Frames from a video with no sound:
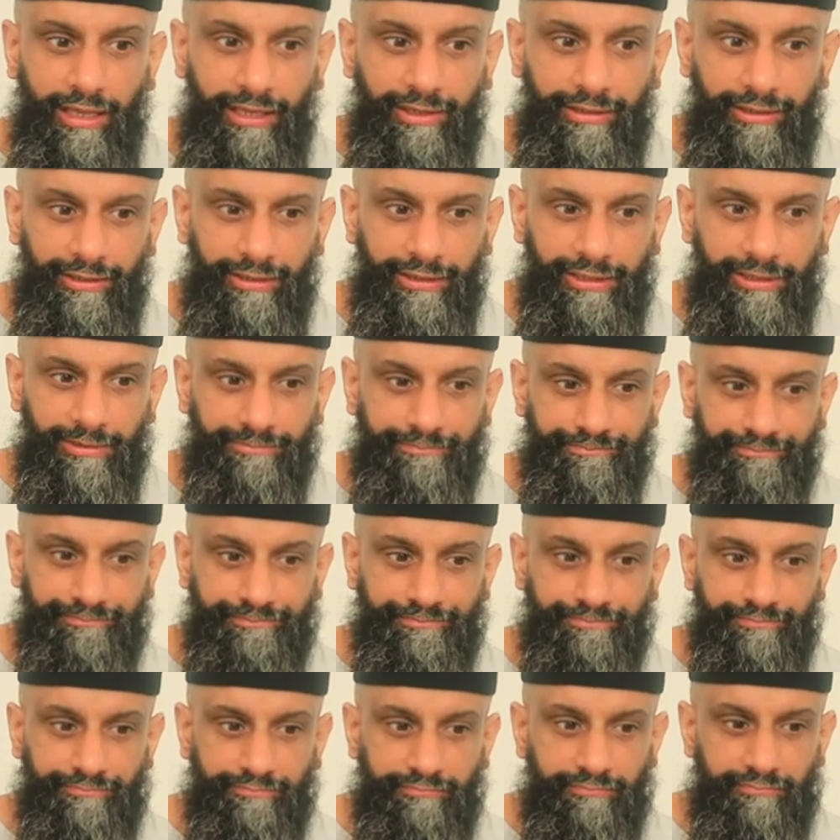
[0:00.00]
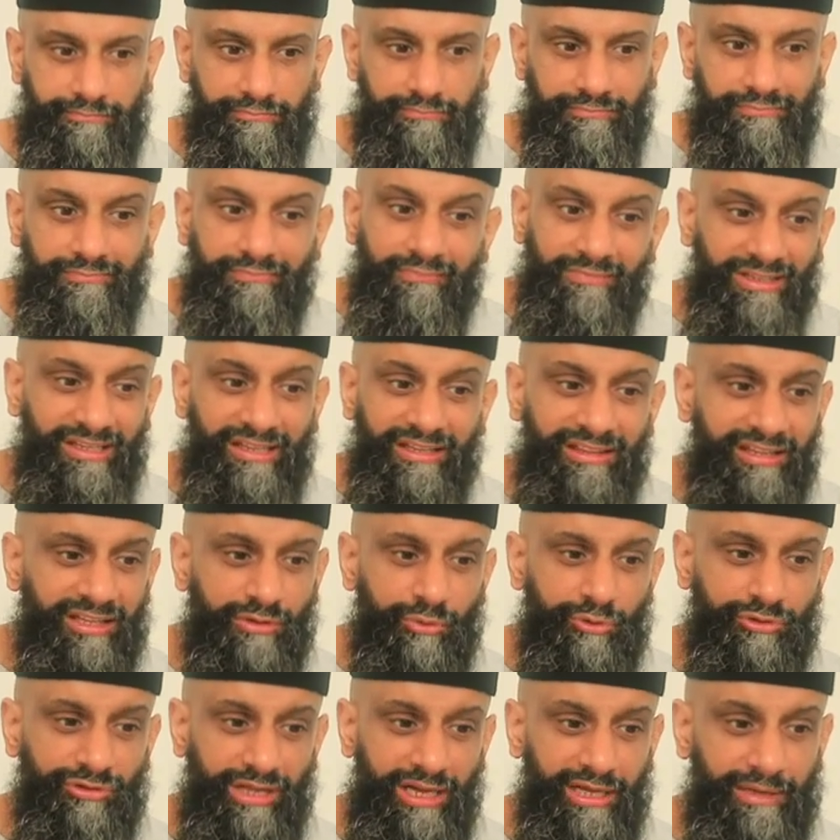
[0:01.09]
and um, yeah that
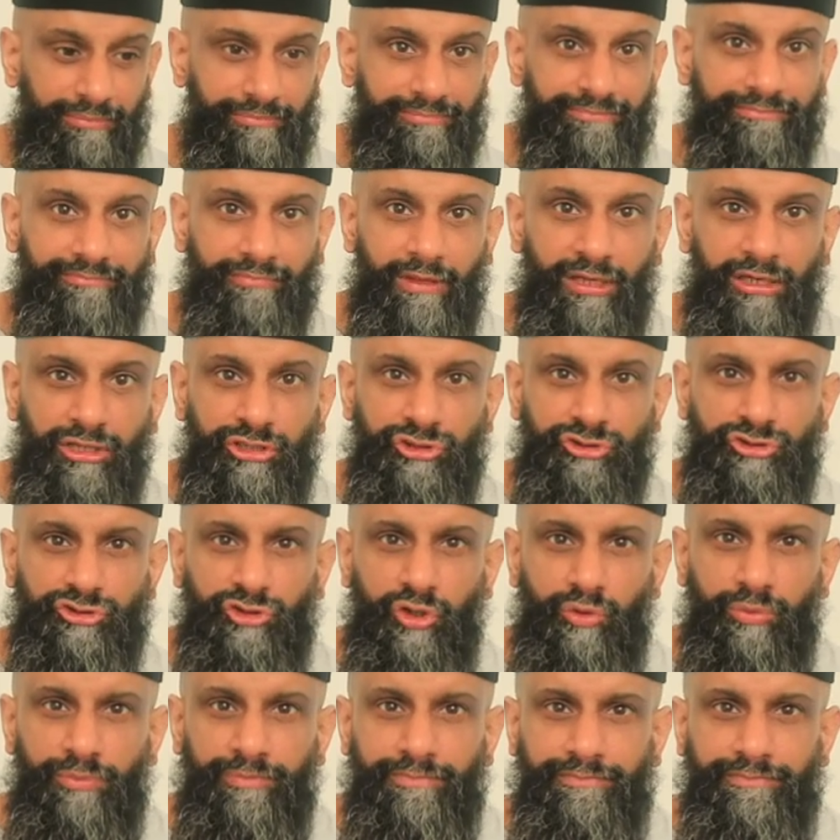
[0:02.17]
was that so